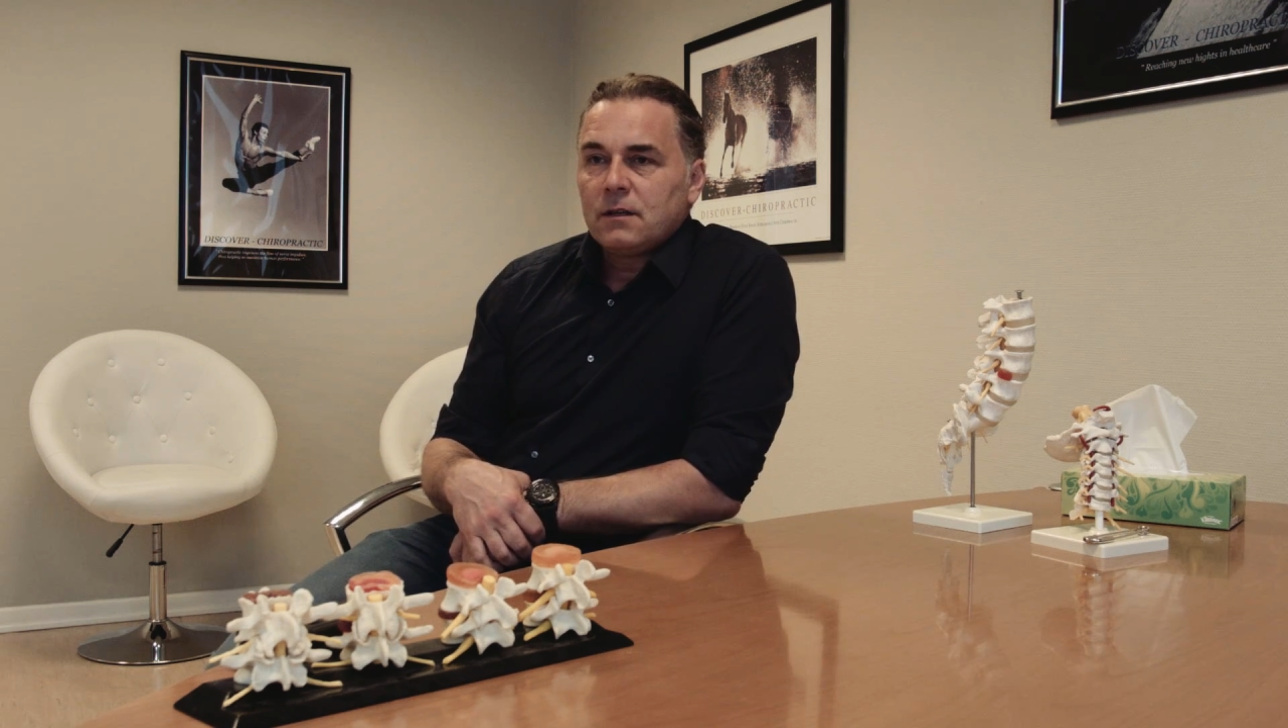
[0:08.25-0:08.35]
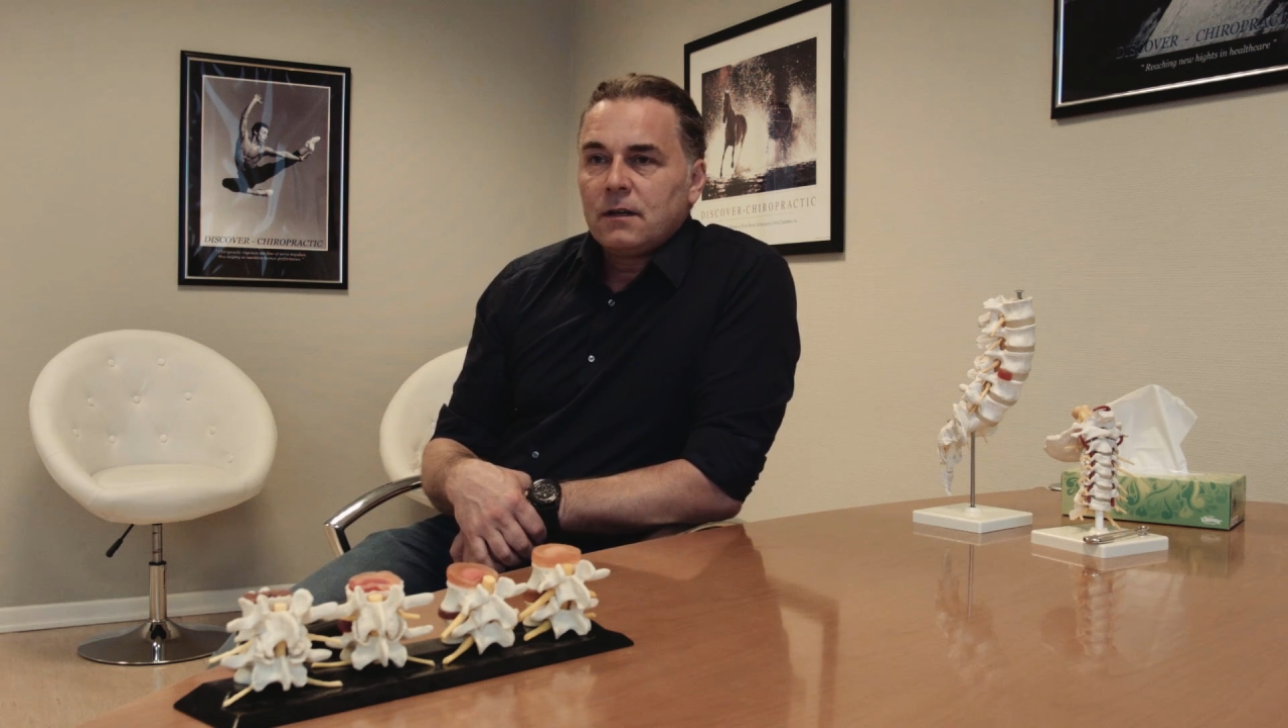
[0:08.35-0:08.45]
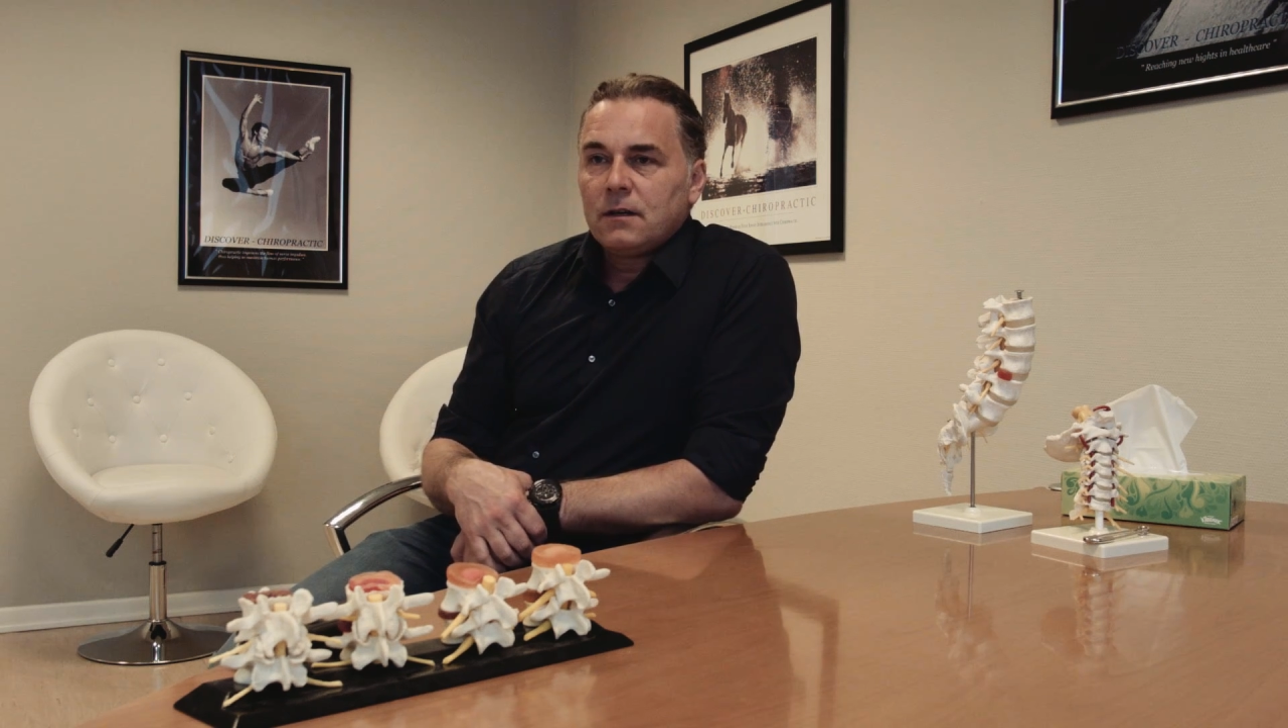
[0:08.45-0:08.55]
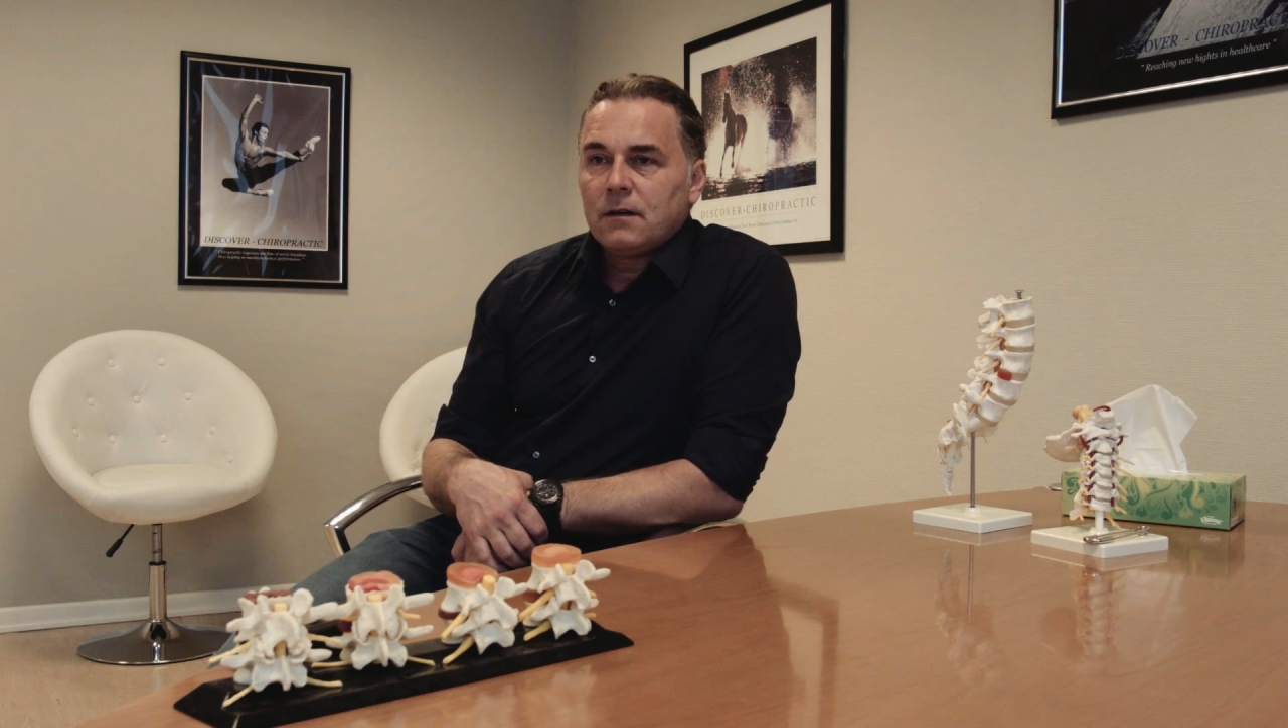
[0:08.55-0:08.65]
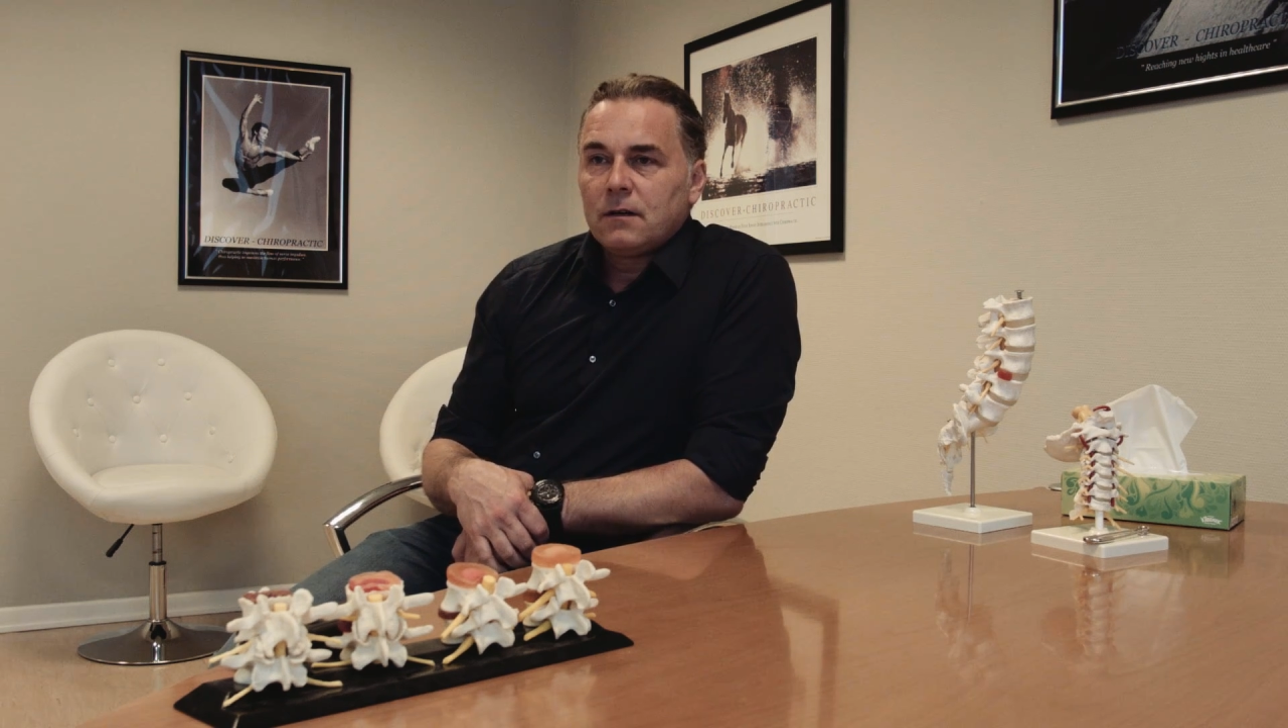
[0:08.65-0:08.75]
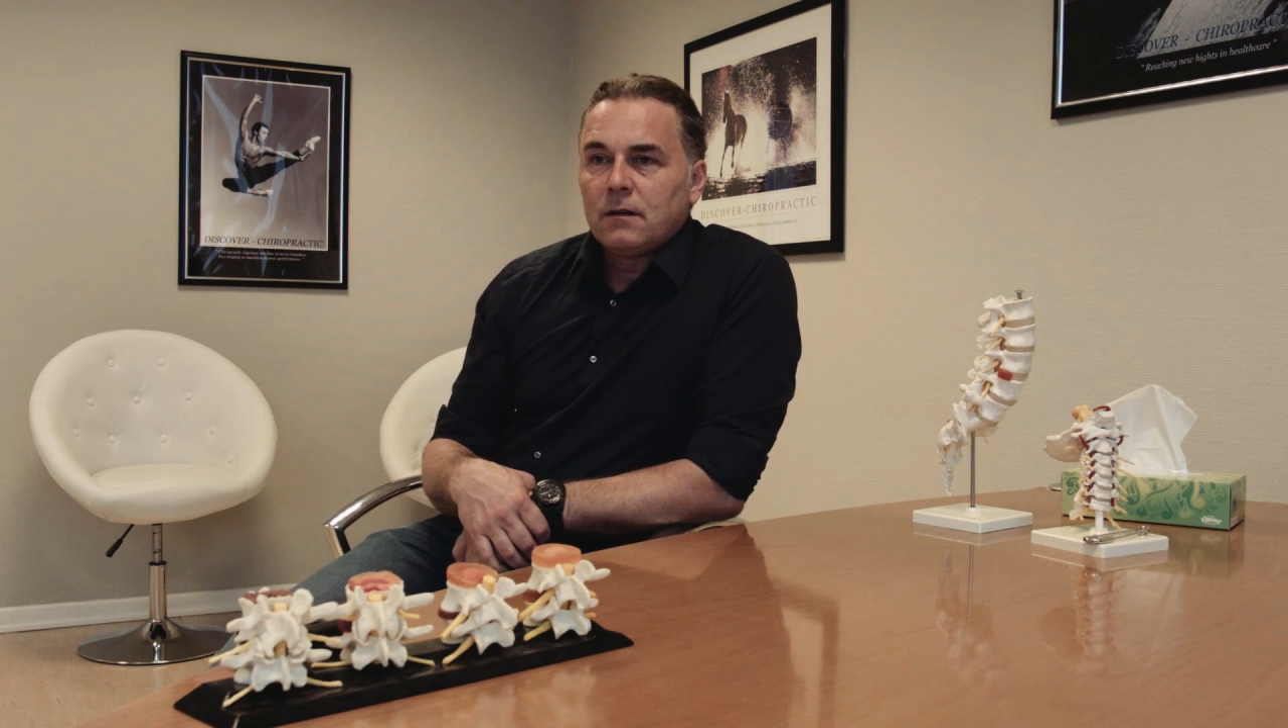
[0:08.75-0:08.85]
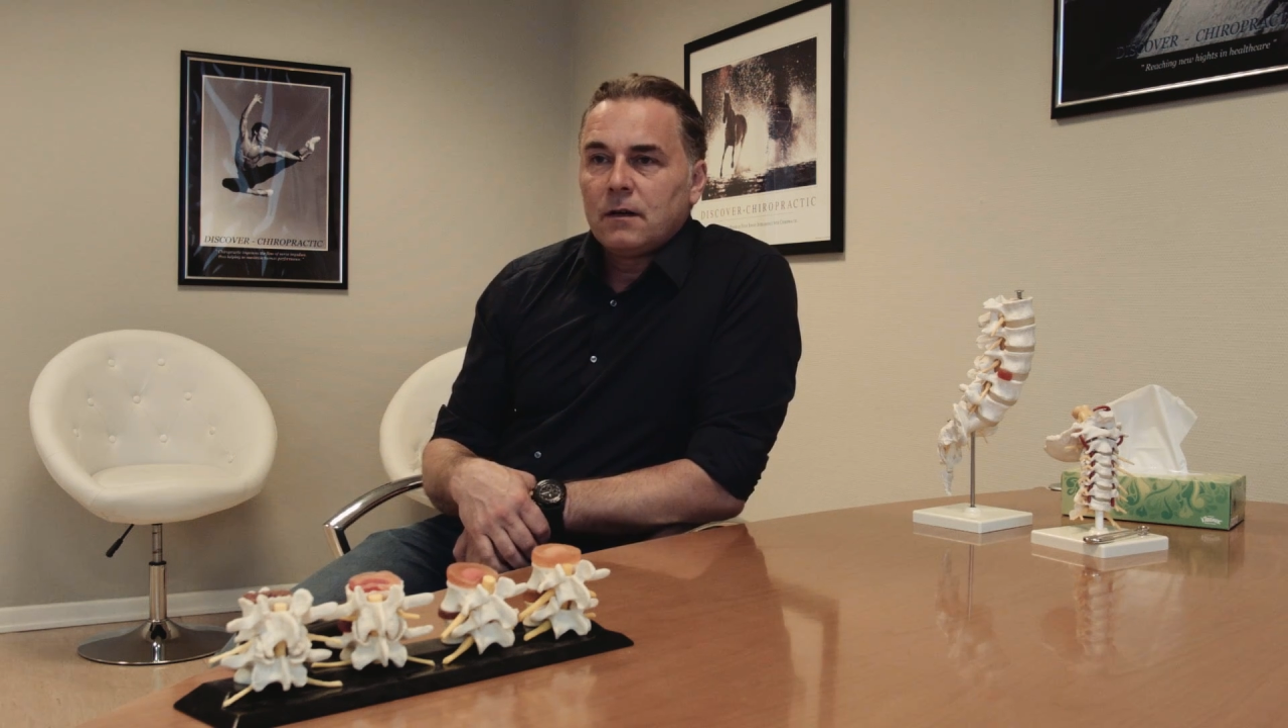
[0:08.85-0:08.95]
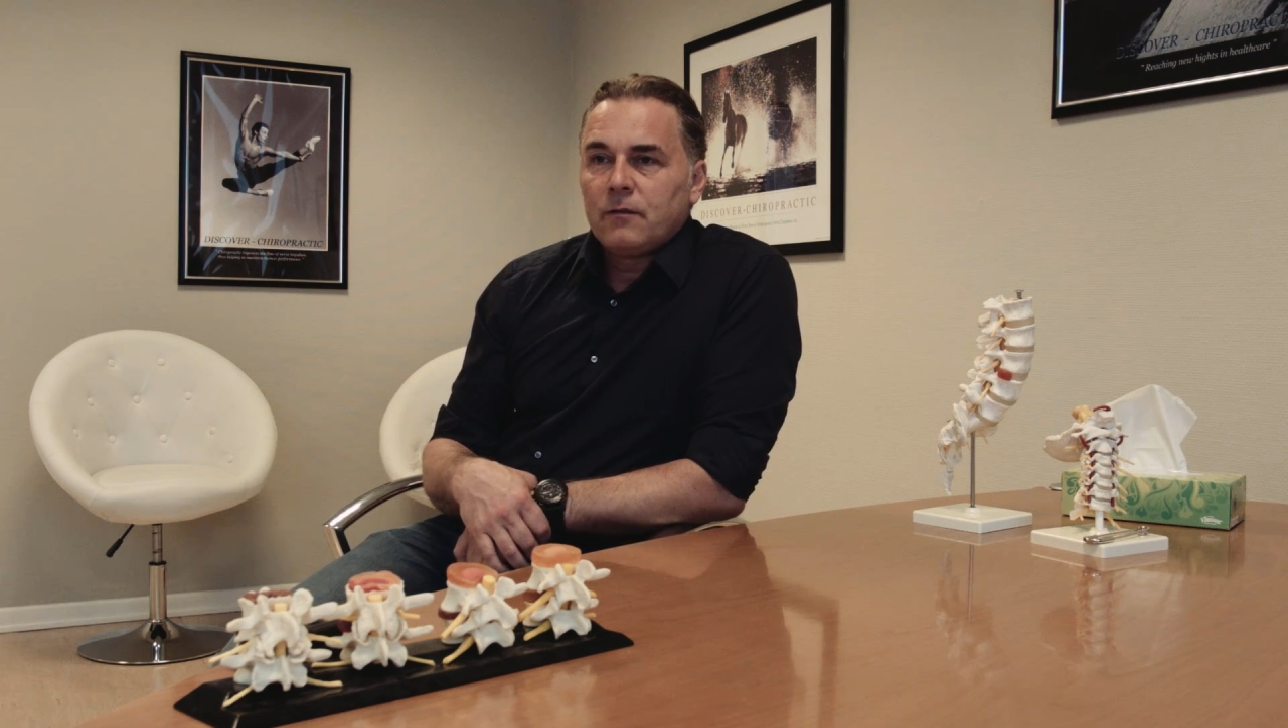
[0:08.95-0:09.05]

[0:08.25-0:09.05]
and uh,